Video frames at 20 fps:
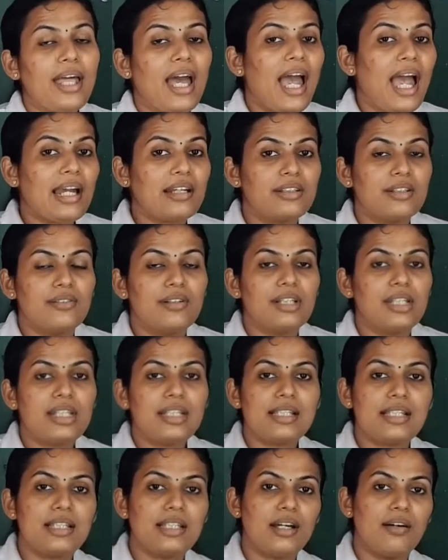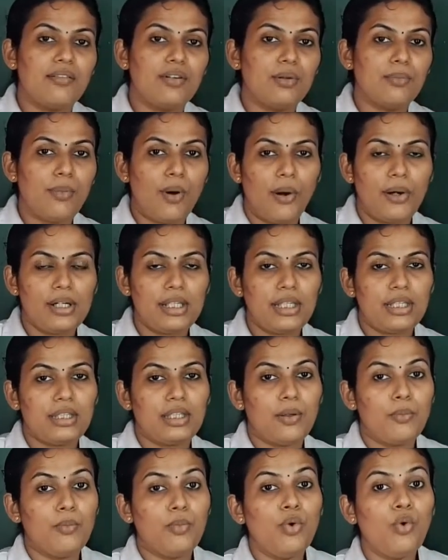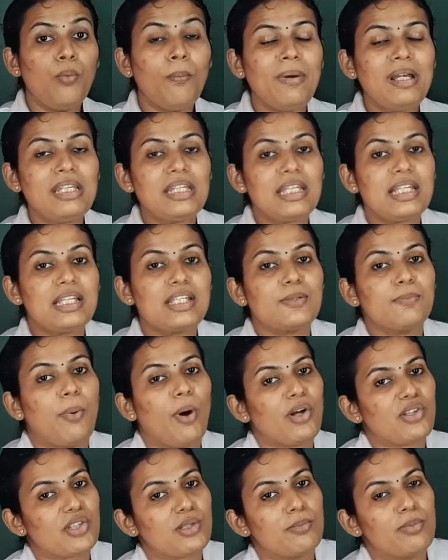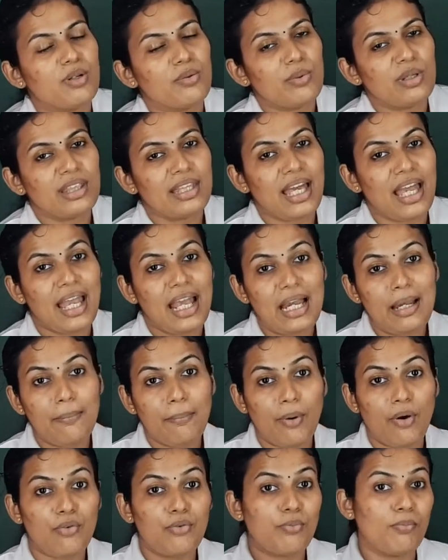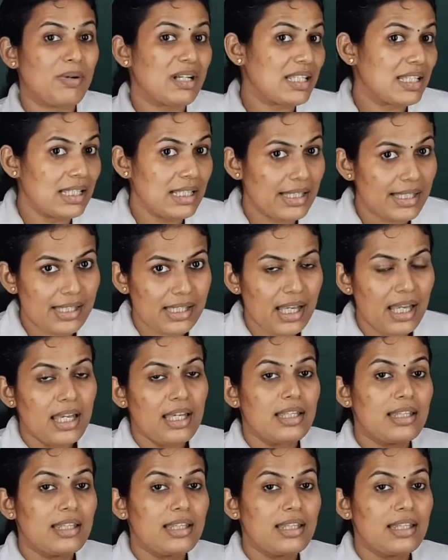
the activities in our body, the movement is possible with the help of muscles.